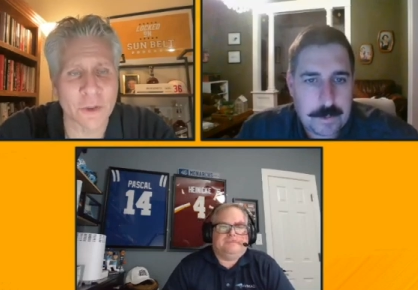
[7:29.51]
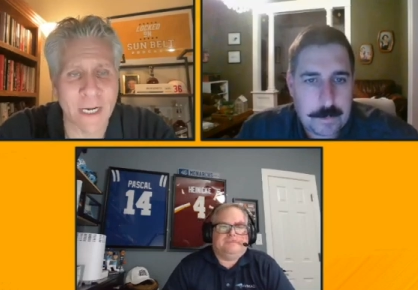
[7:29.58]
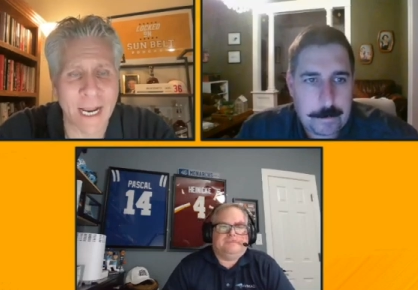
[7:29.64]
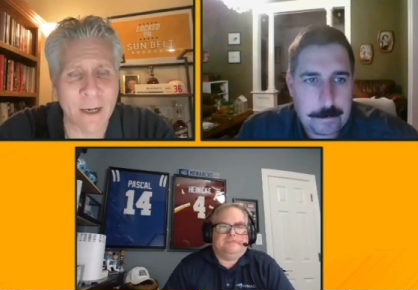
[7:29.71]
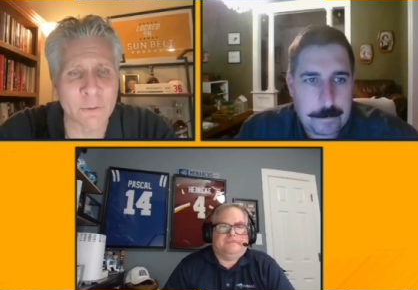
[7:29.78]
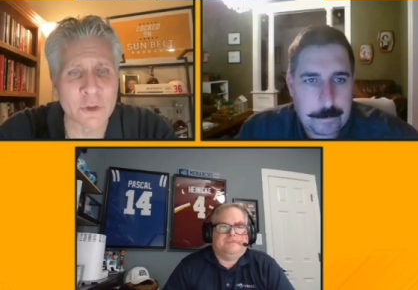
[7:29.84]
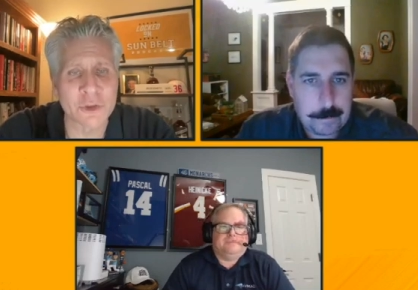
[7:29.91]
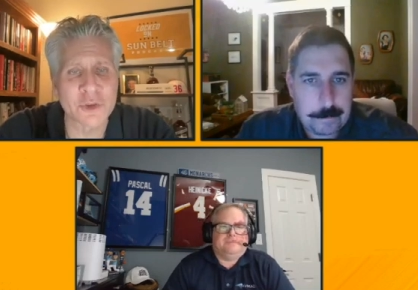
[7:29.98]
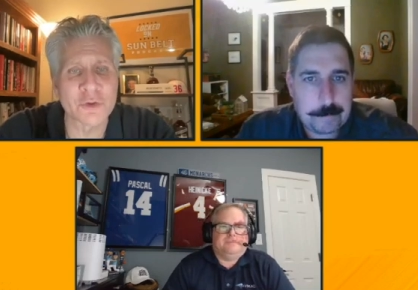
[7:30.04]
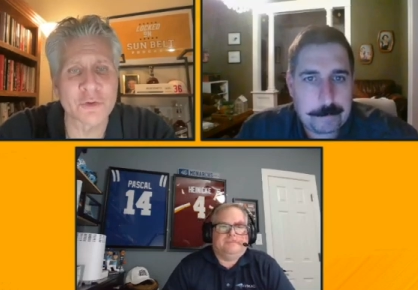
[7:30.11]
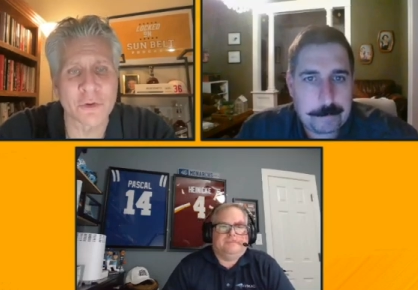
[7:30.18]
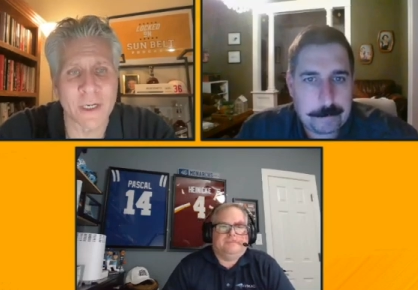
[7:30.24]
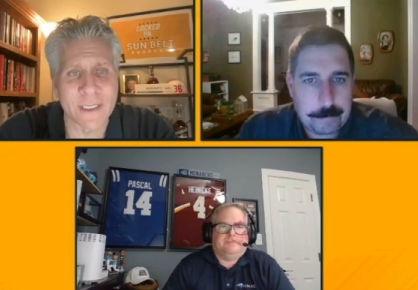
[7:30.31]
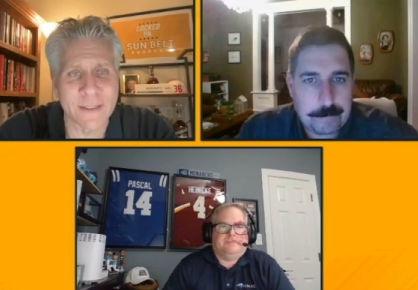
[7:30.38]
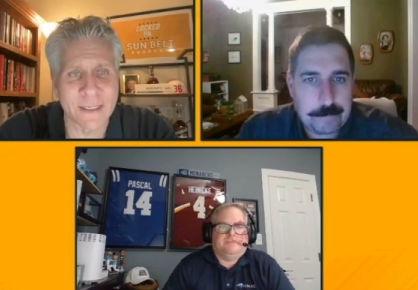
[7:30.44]
Speaker 1: how would you
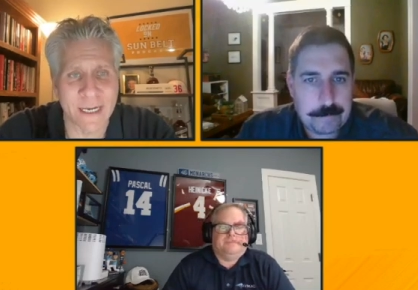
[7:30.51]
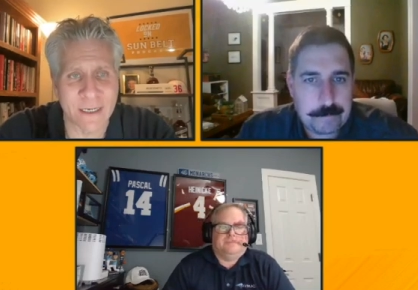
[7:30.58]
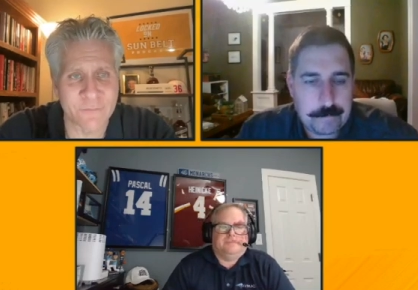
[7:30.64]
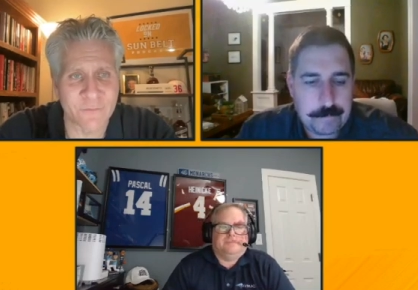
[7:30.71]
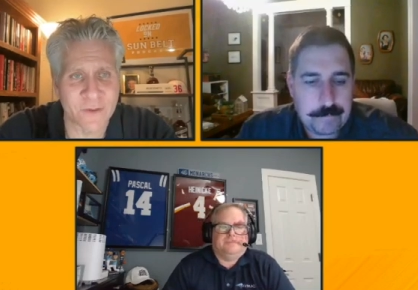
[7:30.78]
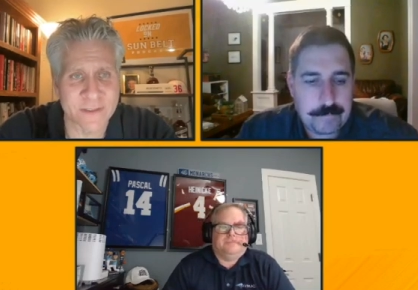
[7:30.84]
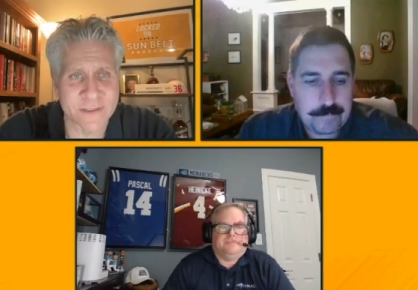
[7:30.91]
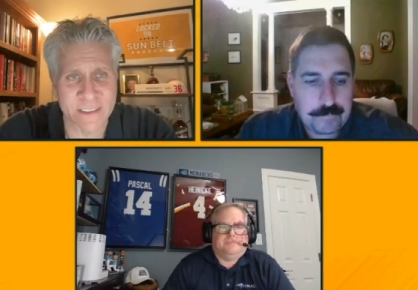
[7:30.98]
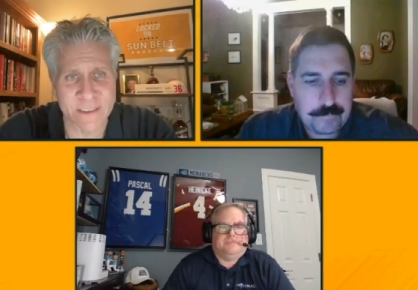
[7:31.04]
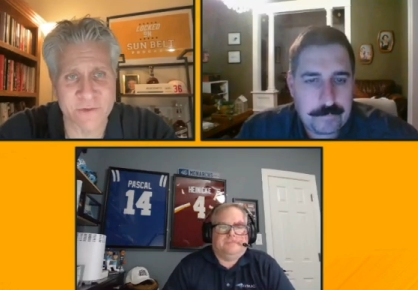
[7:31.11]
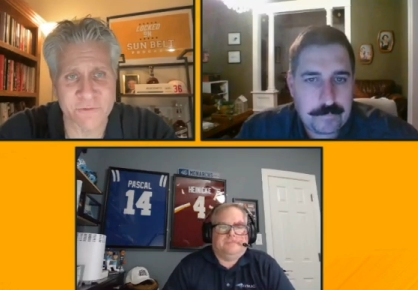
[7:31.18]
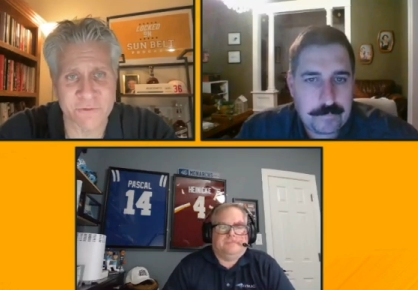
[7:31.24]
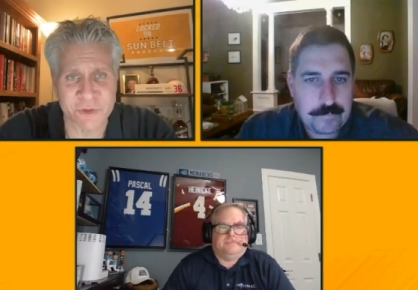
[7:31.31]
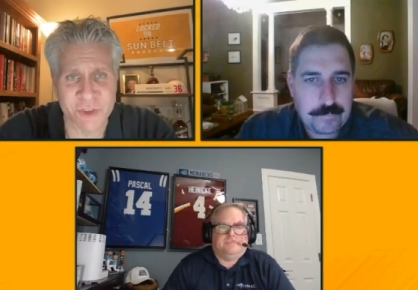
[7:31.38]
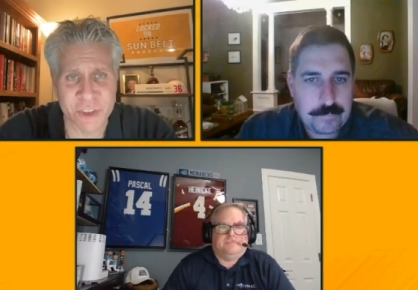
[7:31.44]
grade the offense against
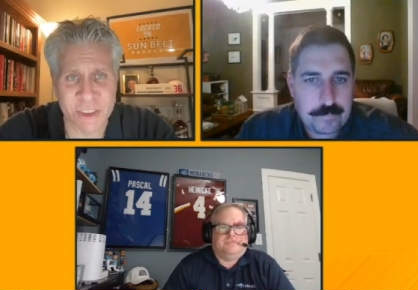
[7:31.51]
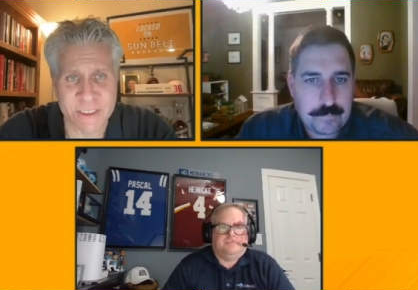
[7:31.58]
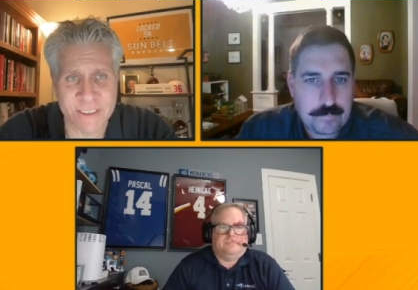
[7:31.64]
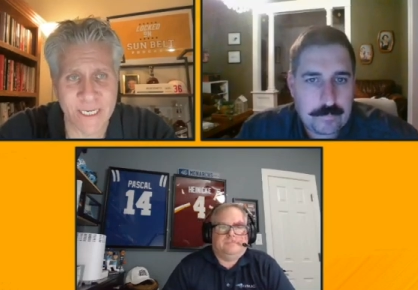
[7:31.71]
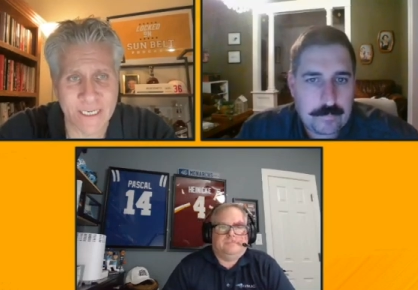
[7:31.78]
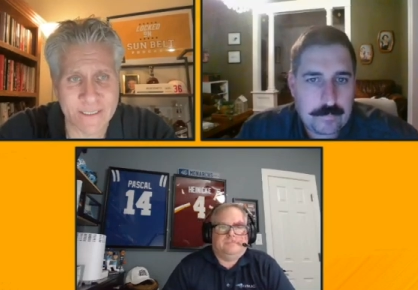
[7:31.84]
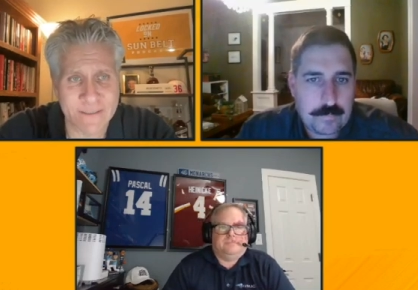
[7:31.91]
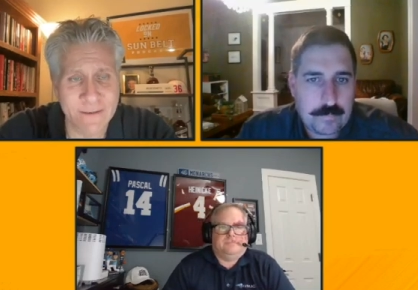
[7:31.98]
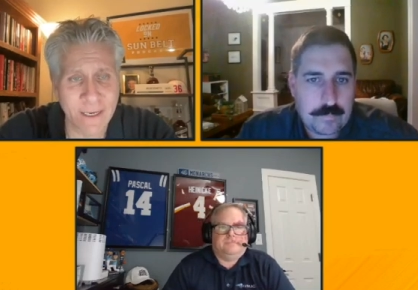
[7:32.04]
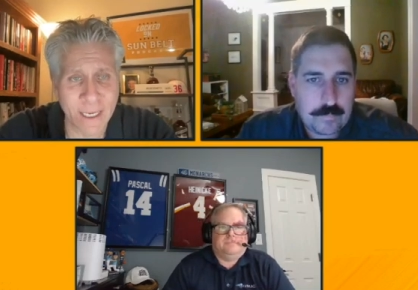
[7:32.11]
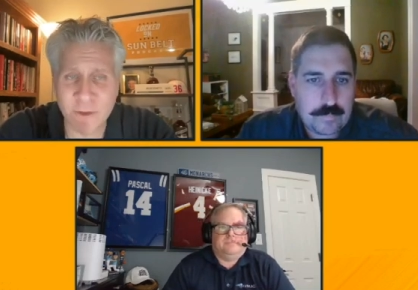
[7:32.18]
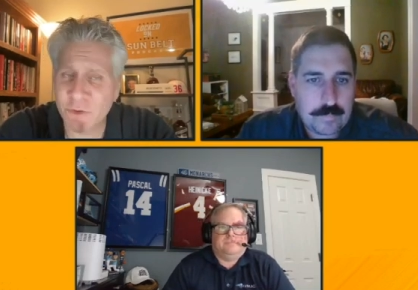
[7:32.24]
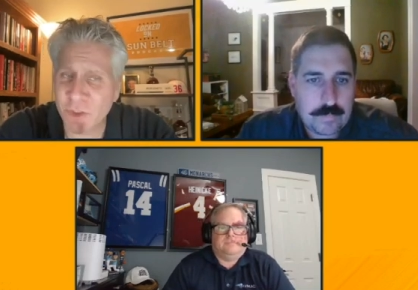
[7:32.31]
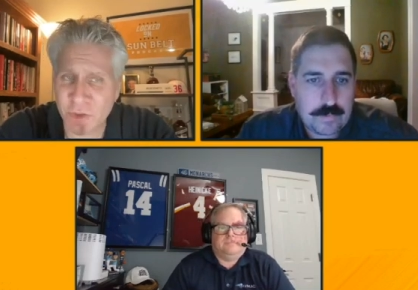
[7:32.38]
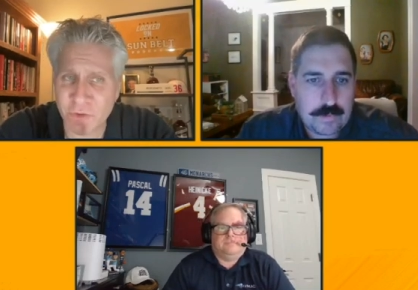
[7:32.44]
Virginia Tech? And
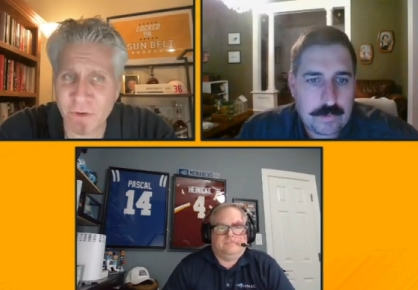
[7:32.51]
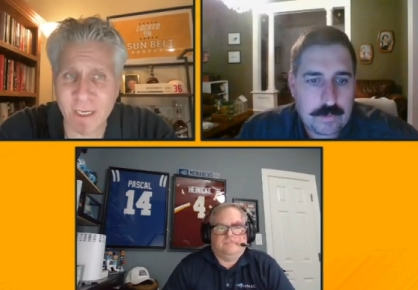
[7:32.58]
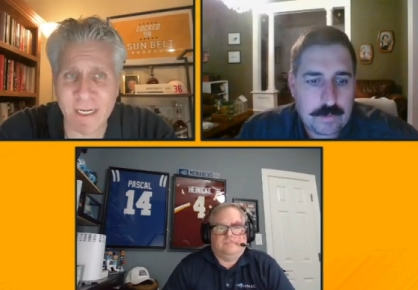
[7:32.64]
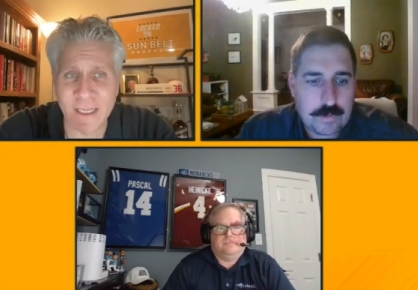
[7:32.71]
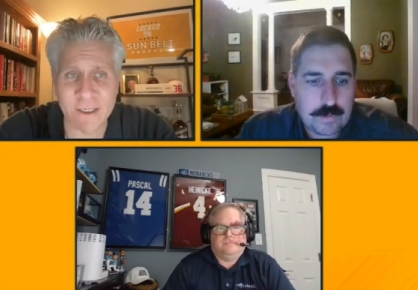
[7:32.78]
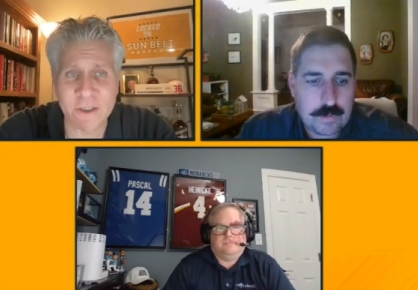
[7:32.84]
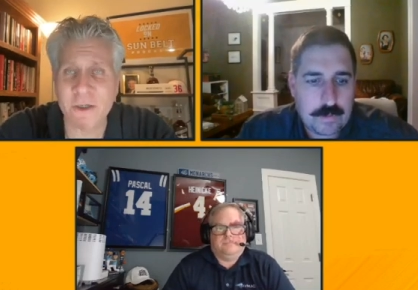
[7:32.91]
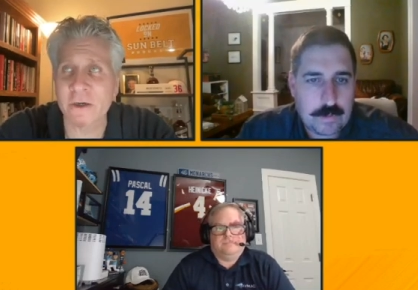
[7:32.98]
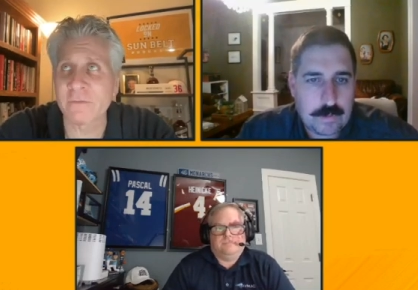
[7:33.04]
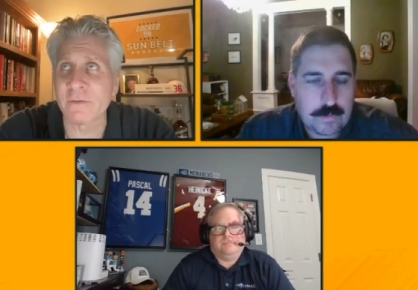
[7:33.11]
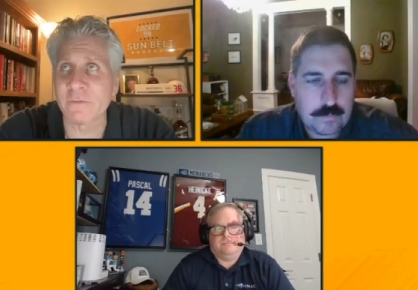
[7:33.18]
you can grade on a curve if